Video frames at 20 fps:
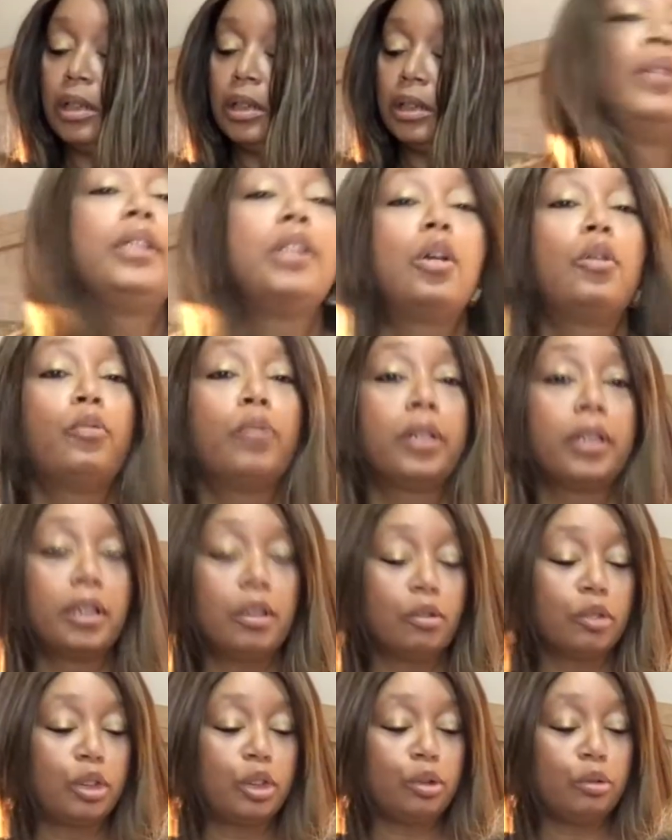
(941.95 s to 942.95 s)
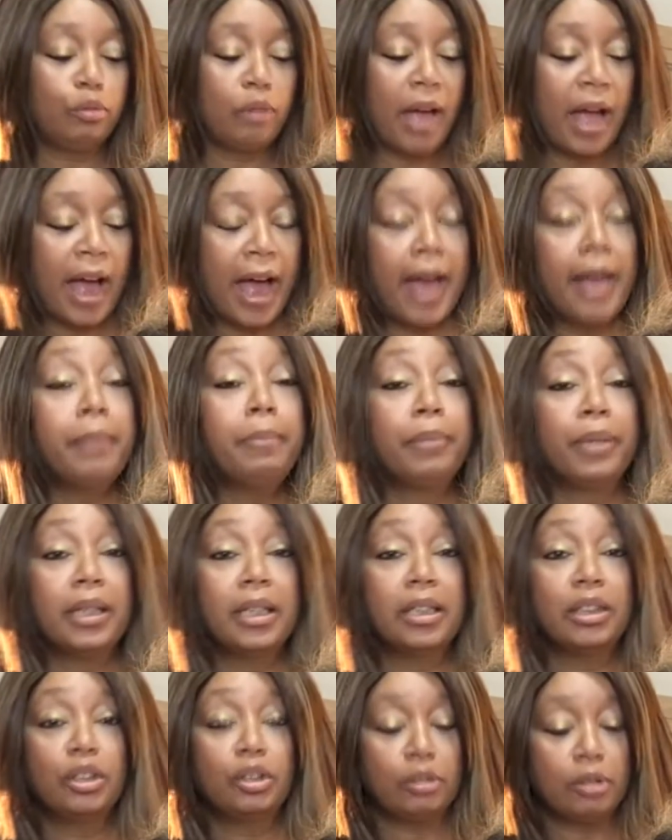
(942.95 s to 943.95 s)
We don't want to go too hot
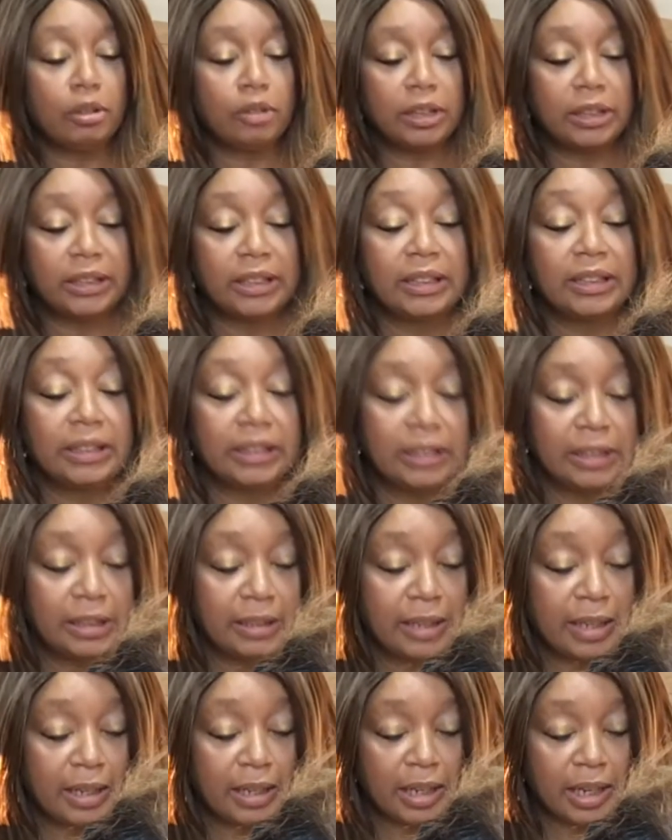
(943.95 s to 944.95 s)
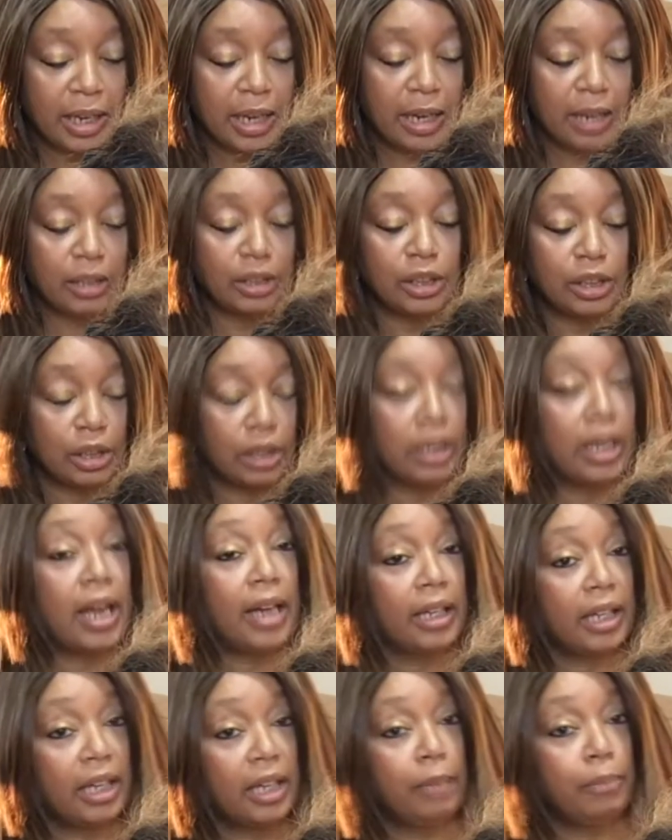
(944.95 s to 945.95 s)
because you know this is synthetic hair, so you got
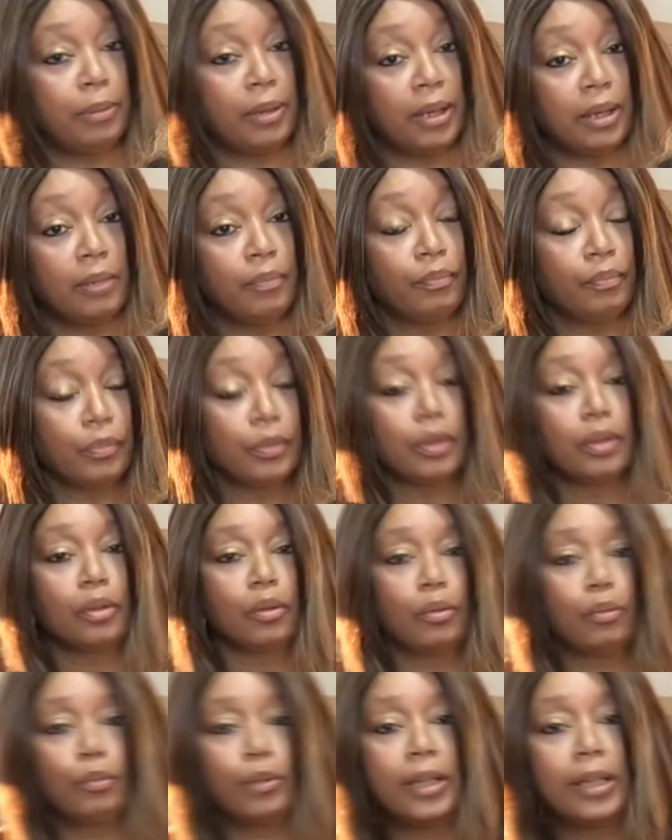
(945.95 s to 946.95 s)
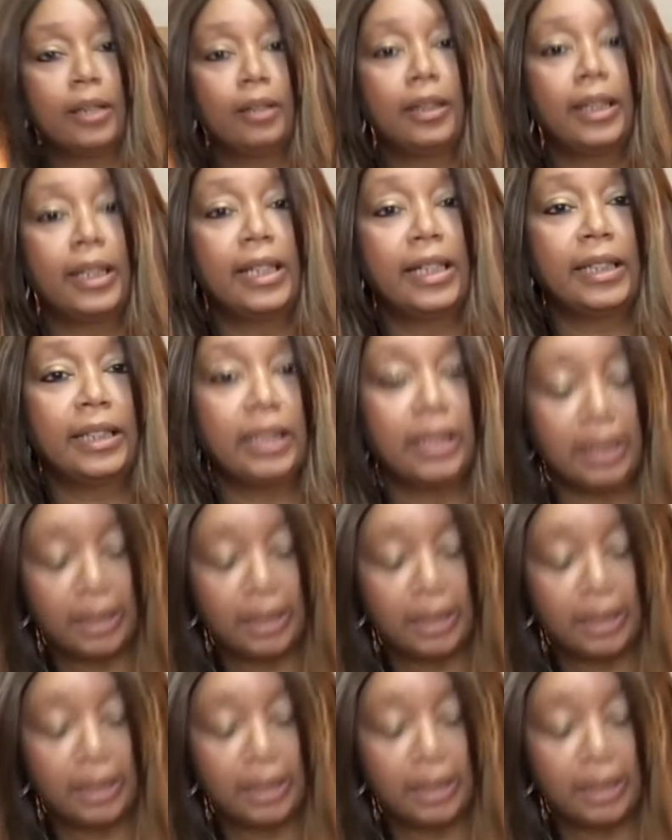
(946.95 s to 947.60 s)
to keep it where it